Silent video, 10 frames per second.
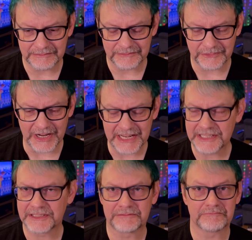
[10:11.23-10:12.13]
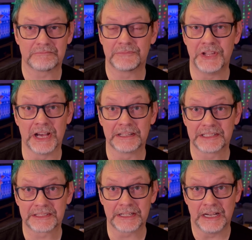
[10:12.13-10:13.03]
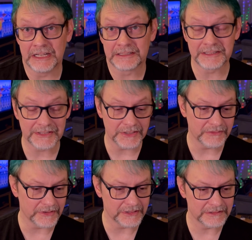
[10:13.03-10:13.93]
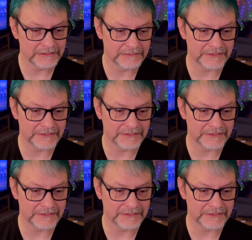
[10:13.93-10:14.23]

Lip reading: Friday's done. It's gone. It's over.